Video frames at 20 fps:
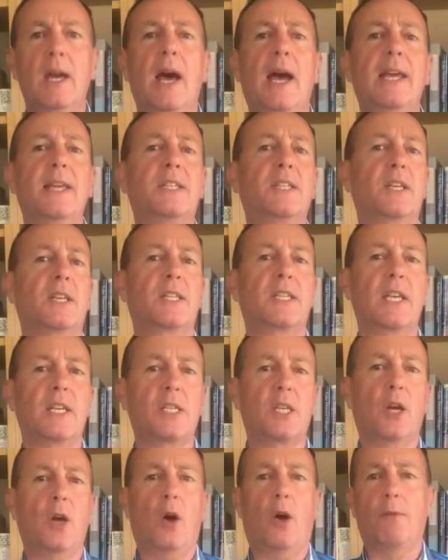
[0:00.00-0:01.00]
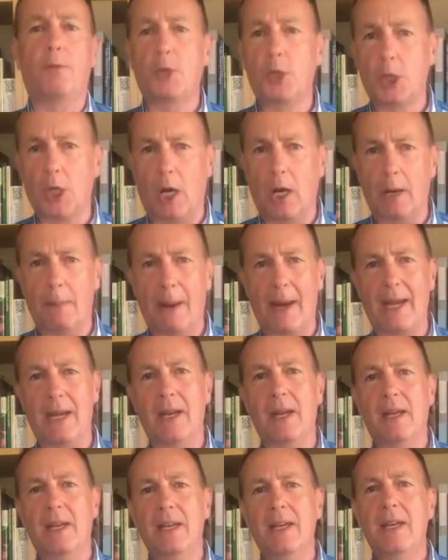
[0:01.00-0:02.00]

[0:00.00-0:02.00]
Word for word: a successor of Charlemagne.